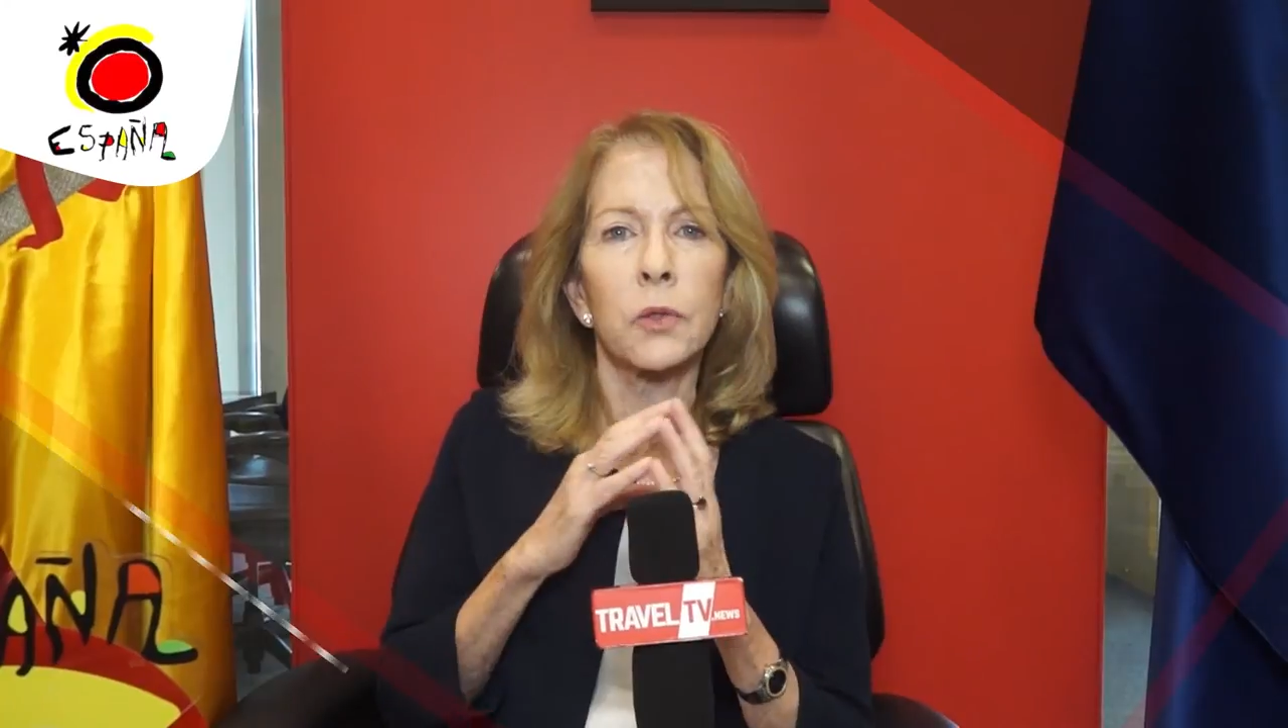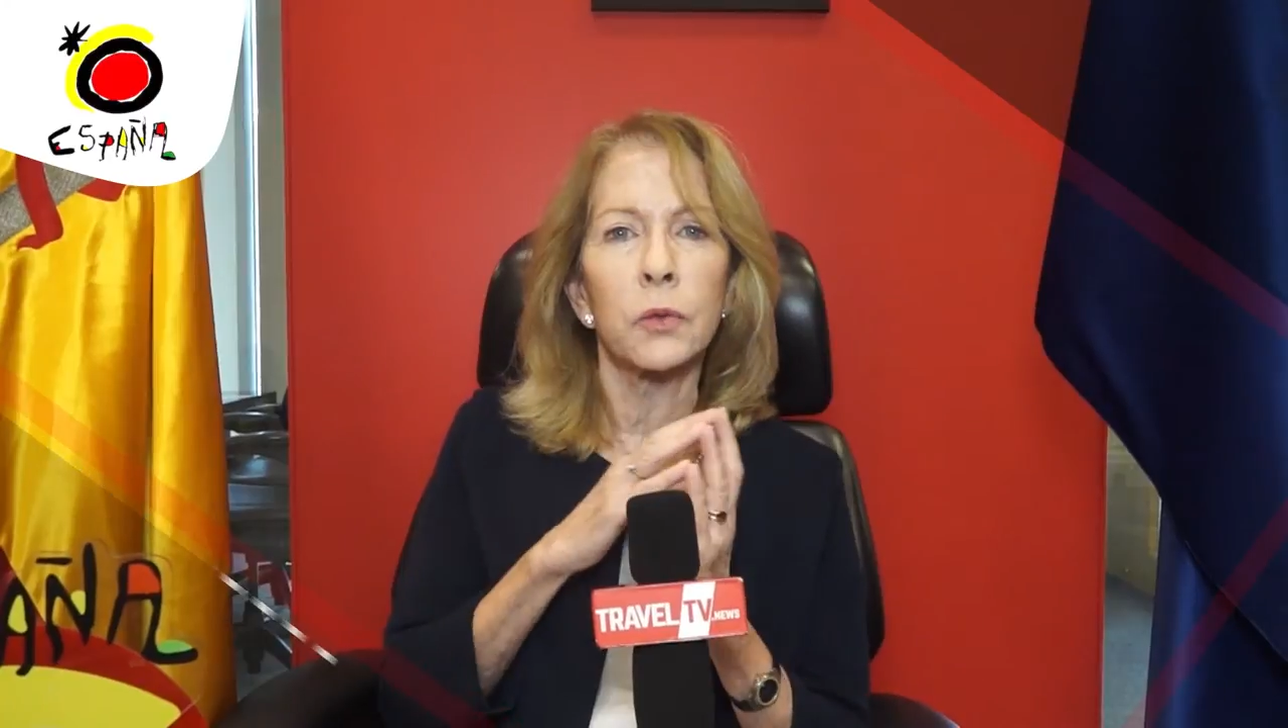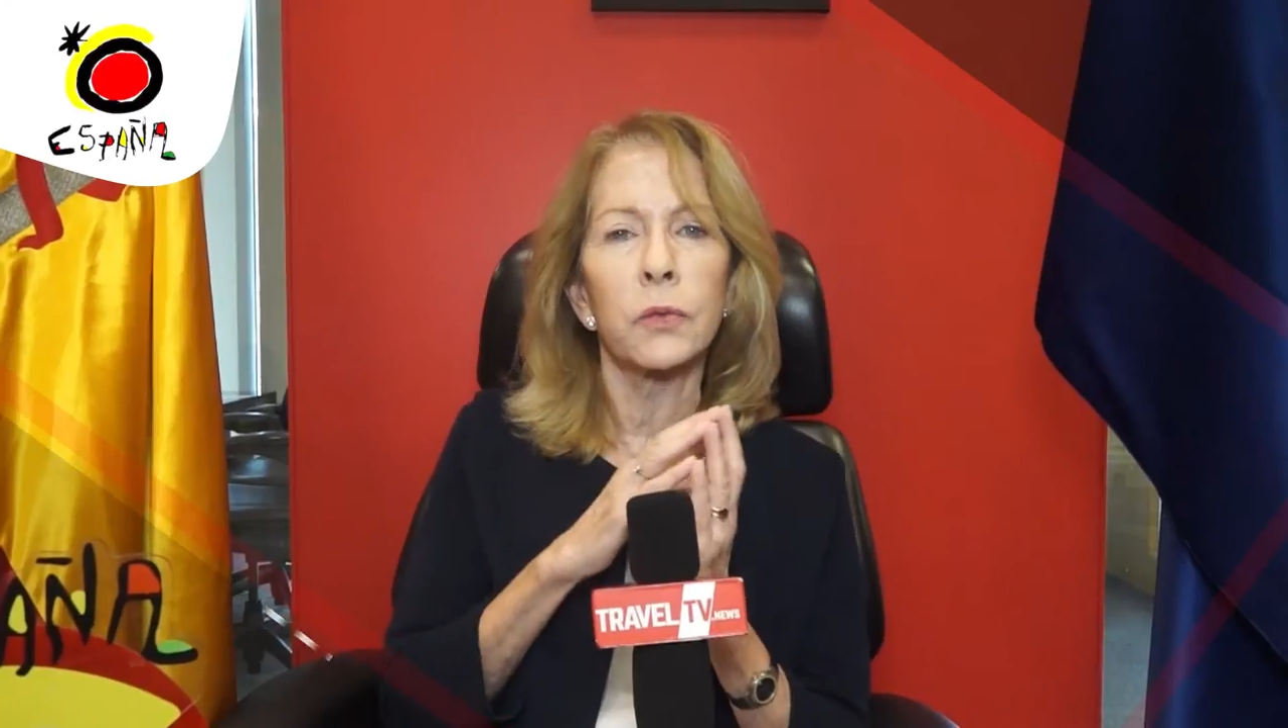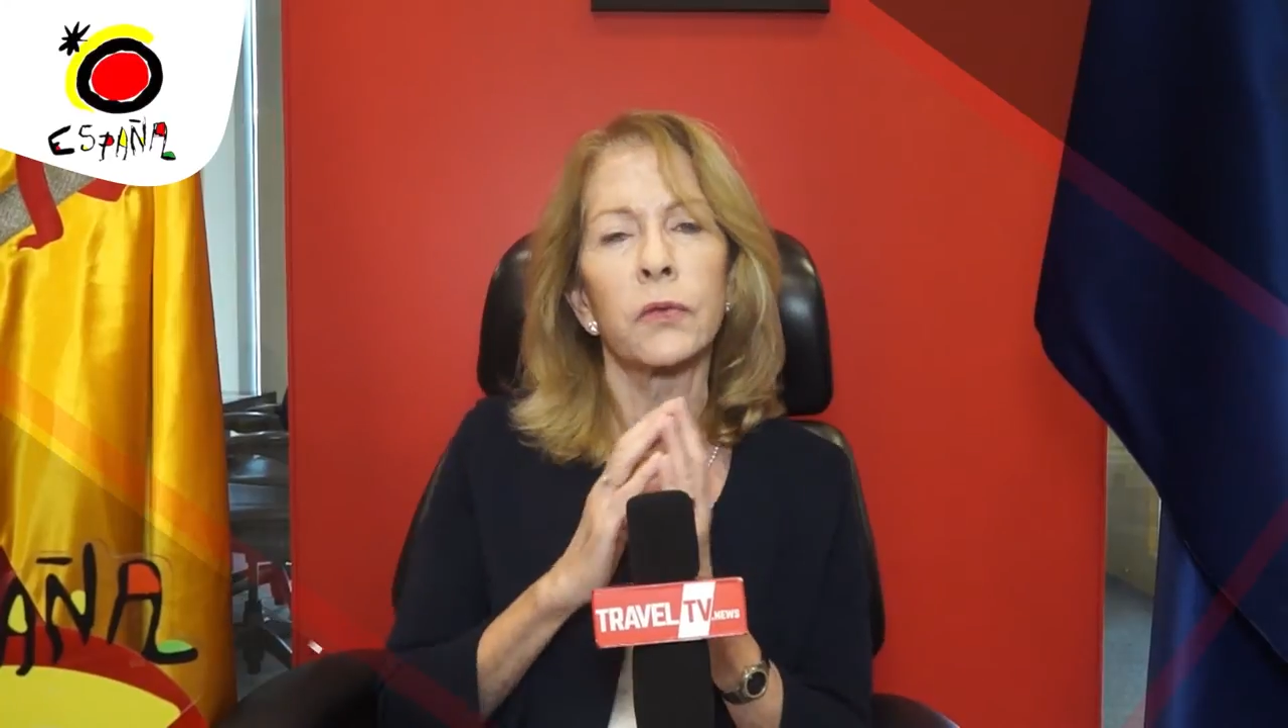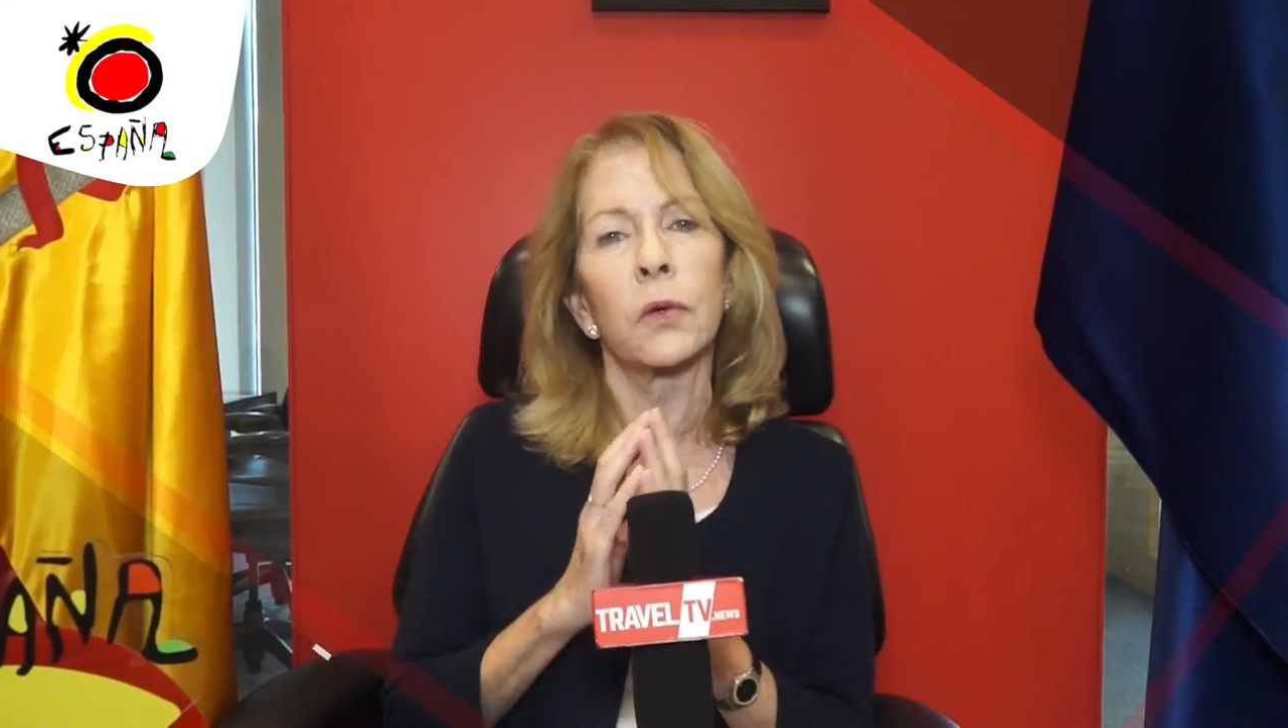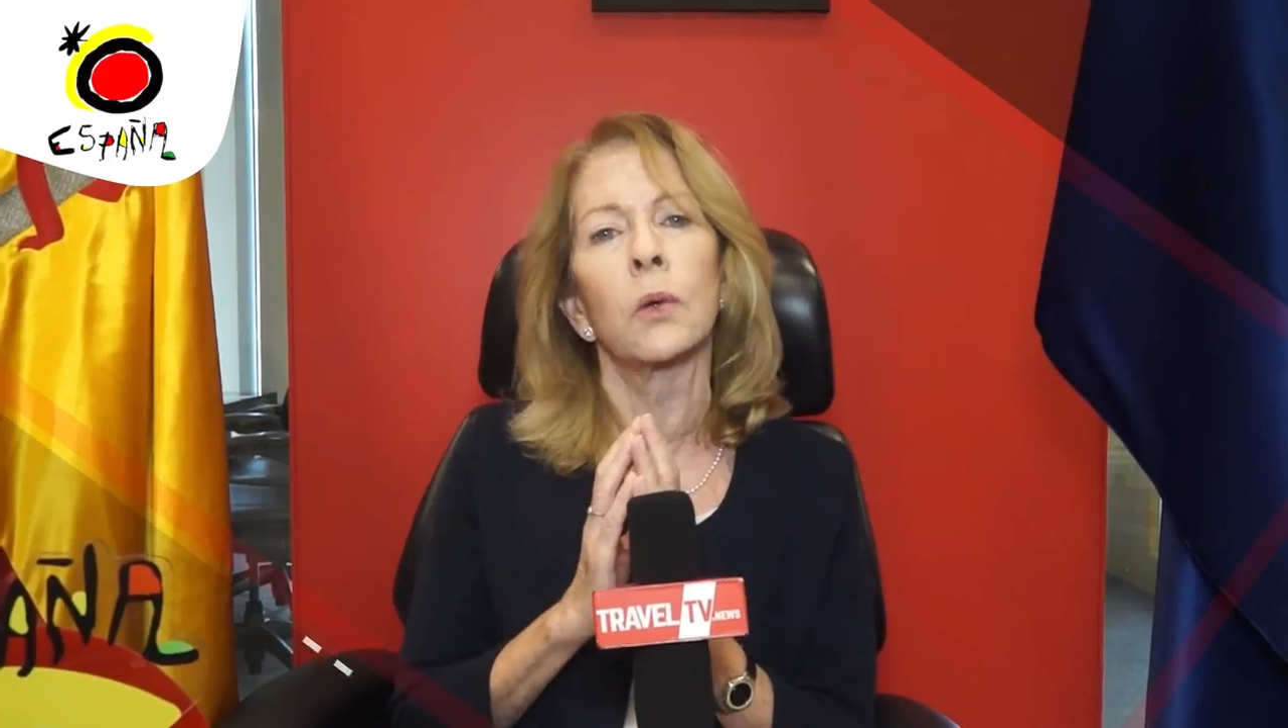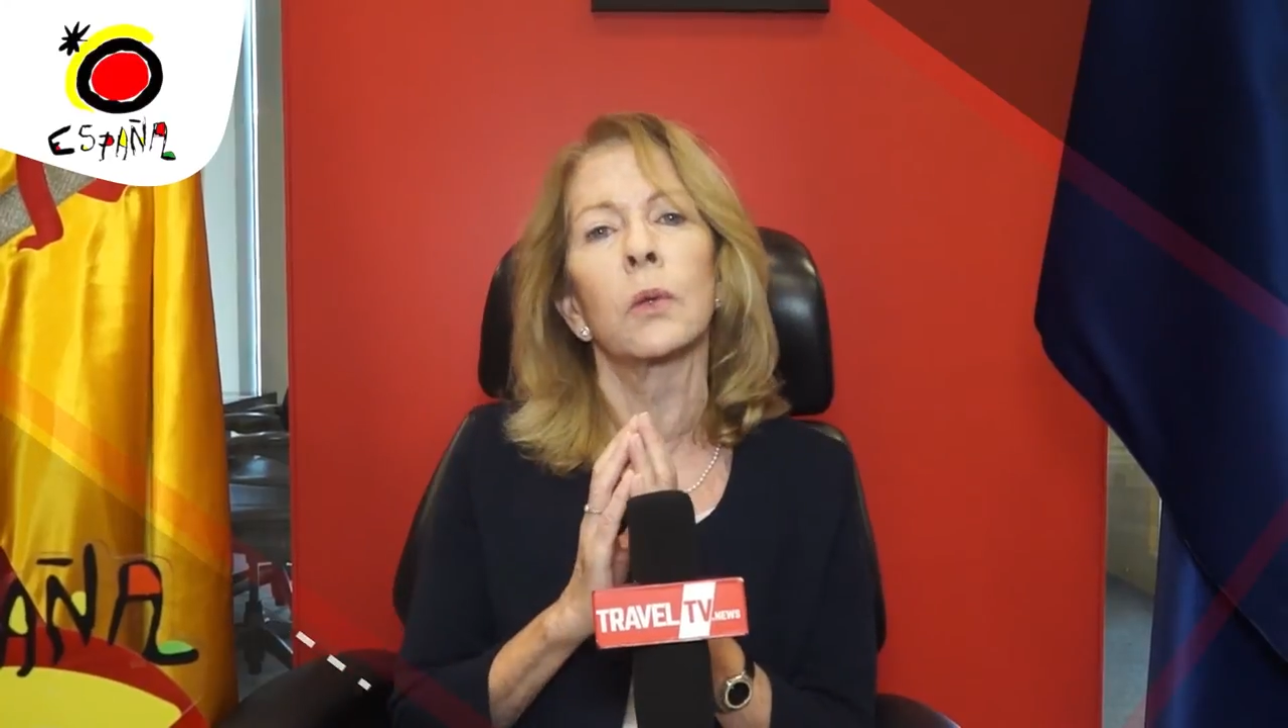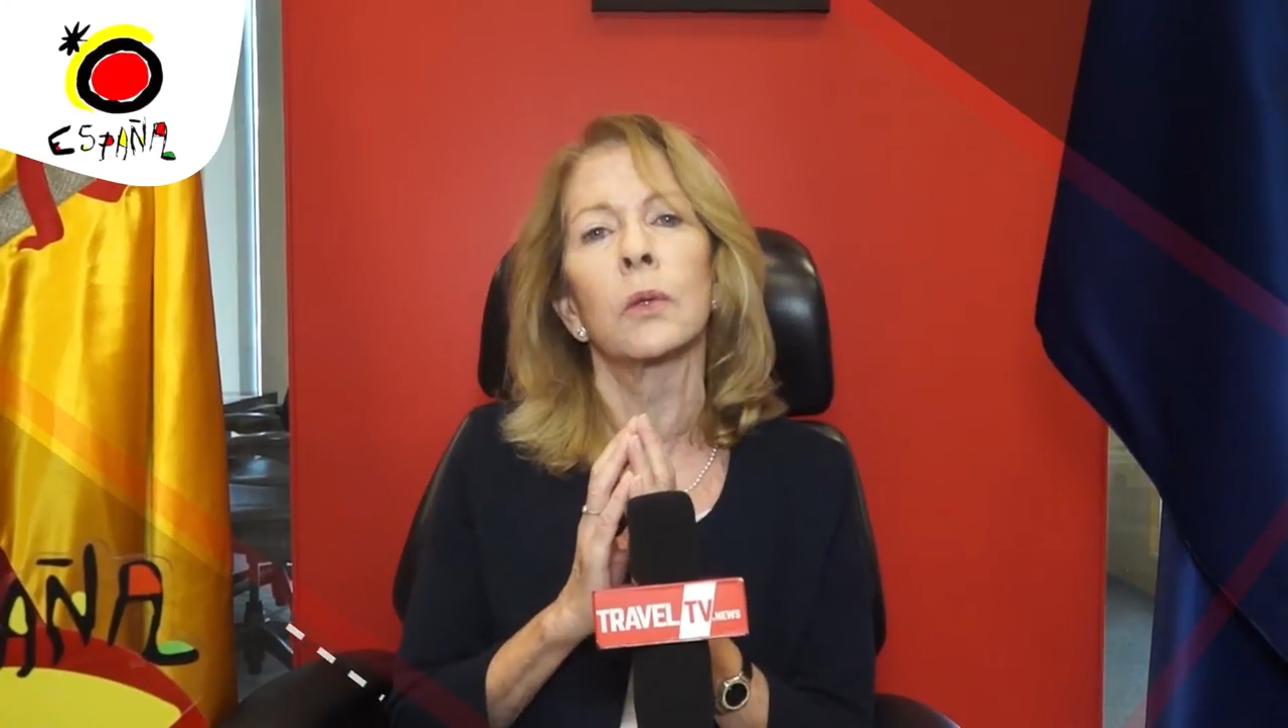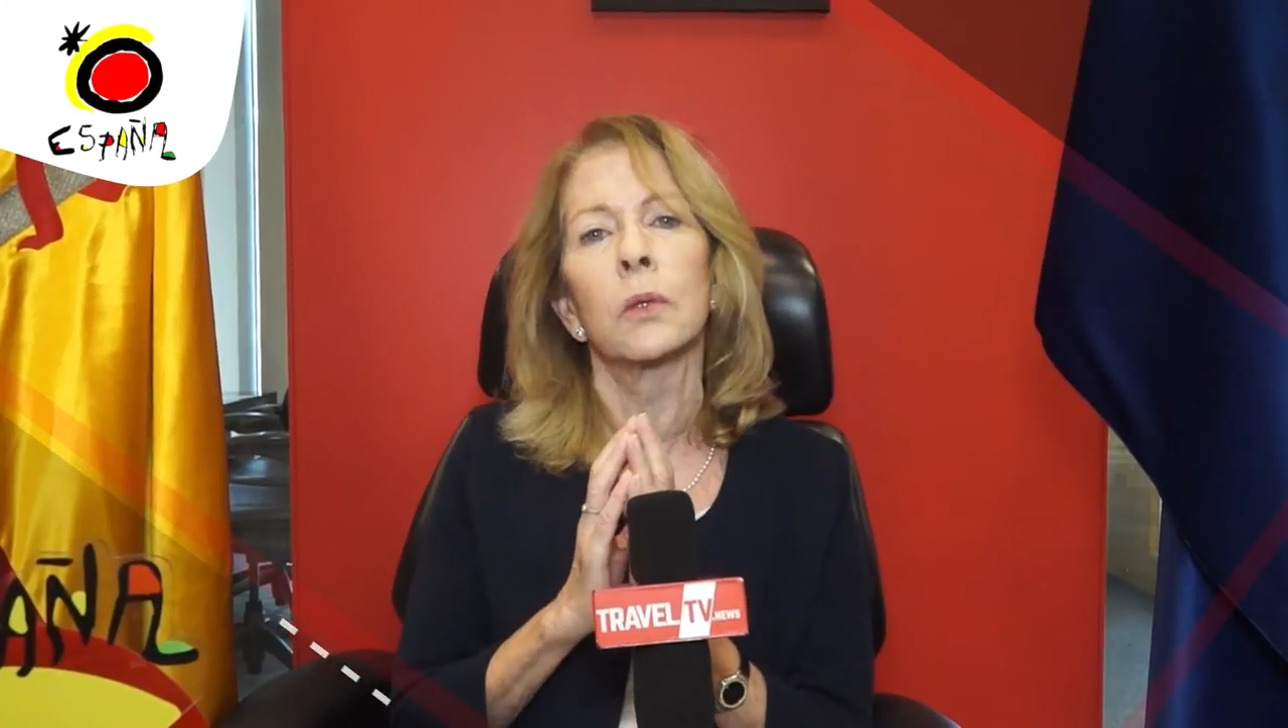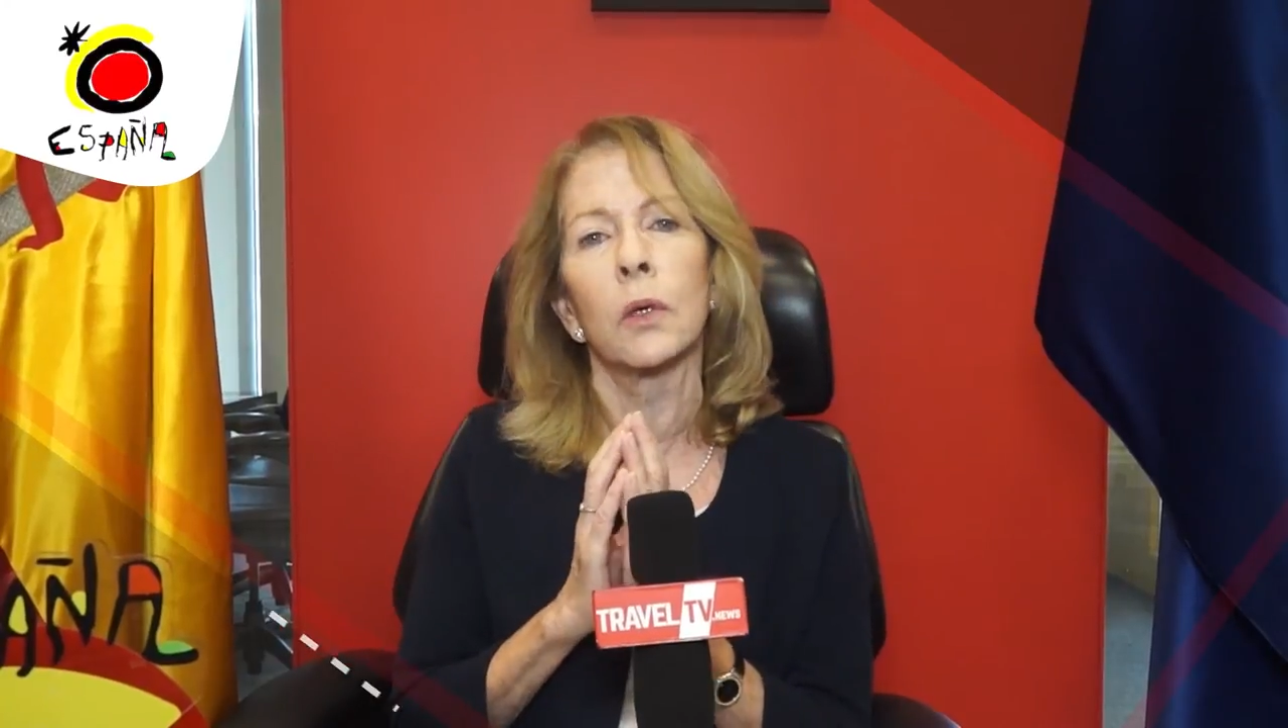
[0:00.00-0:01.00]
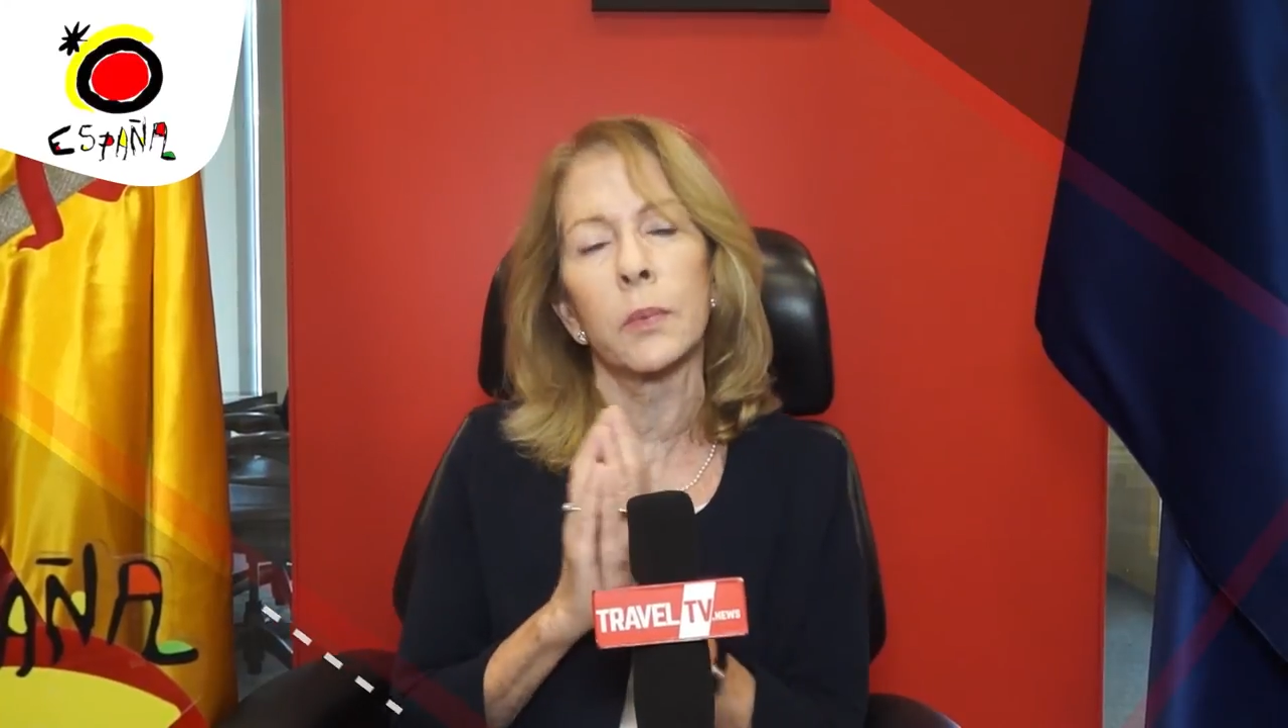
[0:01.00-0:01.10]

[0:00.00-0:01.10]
twofold